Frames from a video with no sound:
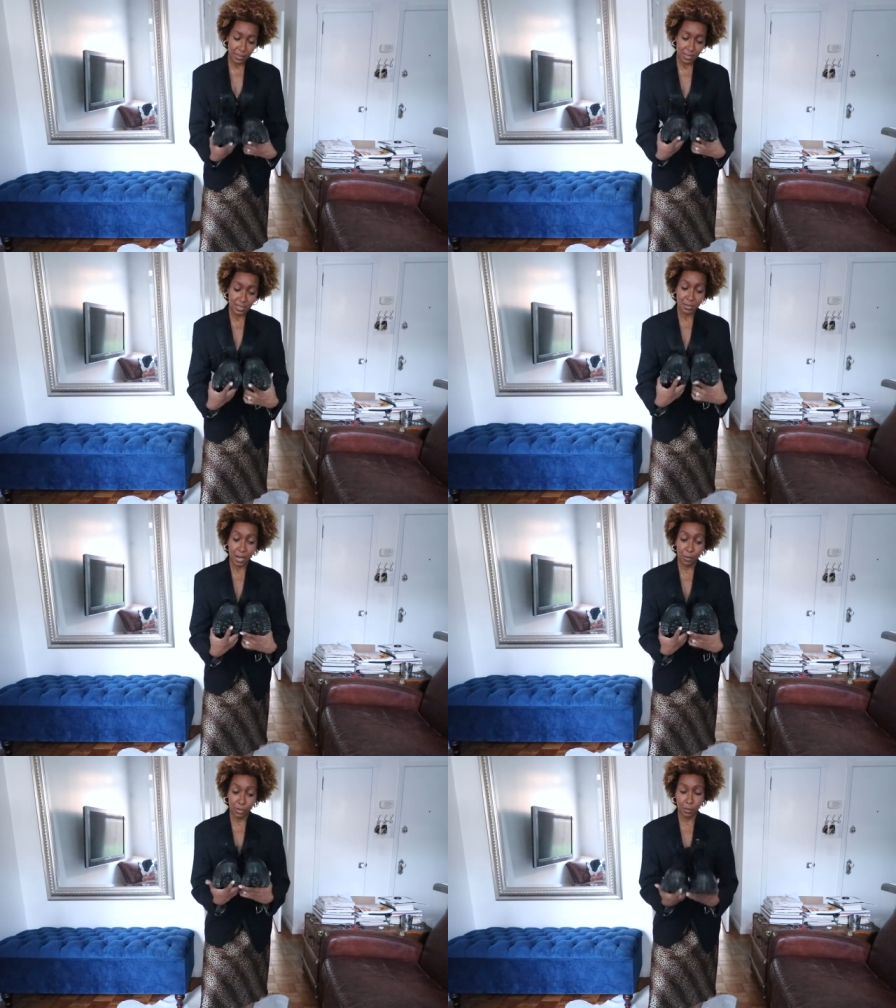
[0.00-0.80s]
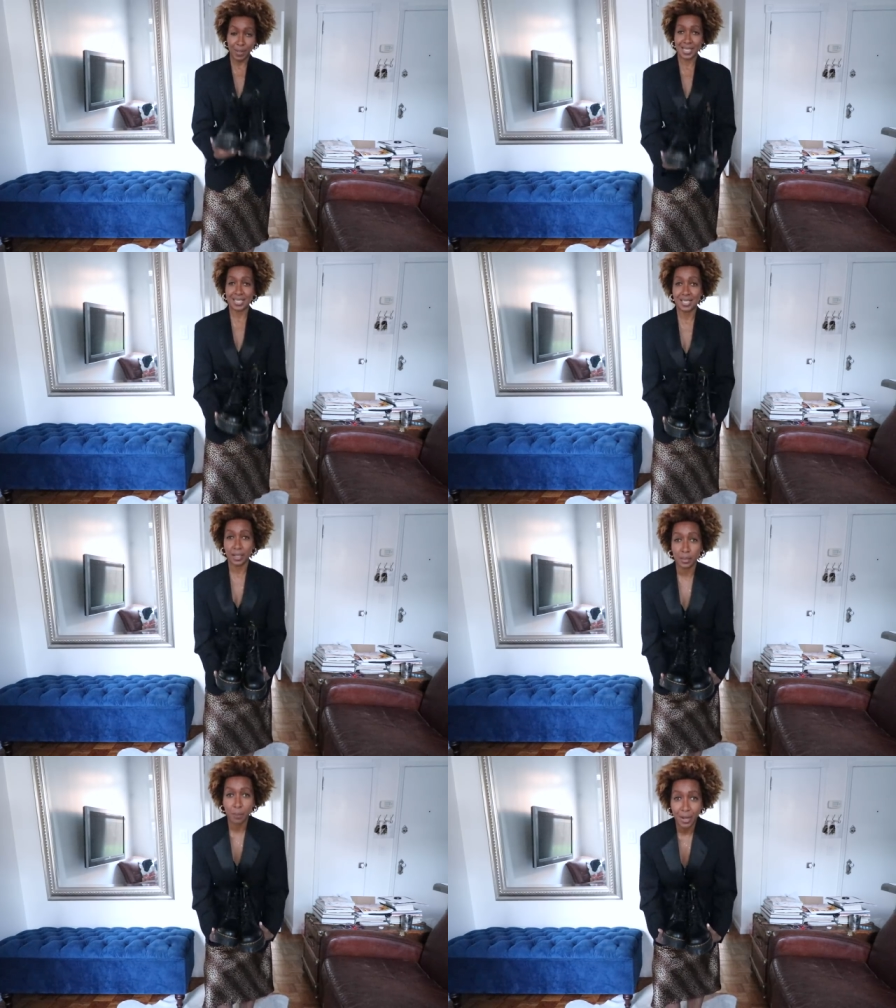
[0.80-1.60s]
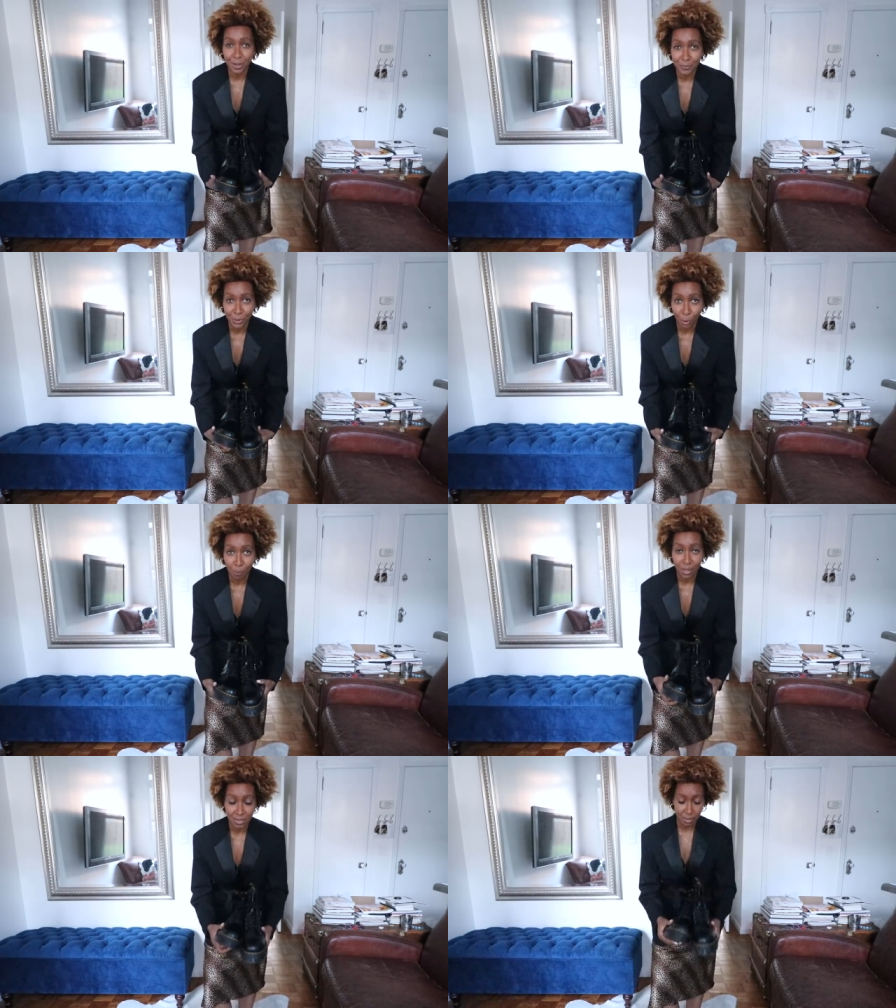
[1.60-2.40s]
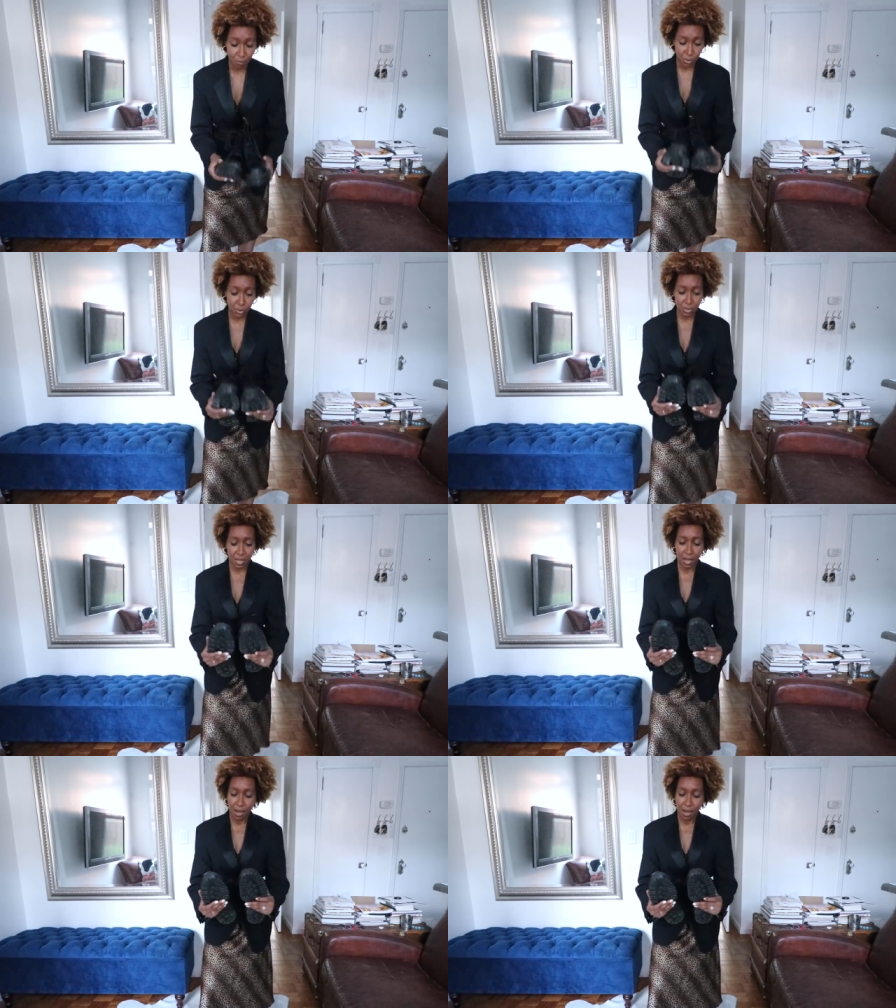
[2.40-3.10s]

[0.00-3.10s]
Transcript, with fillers: This is now going to be my second pair of Doc Marten boots.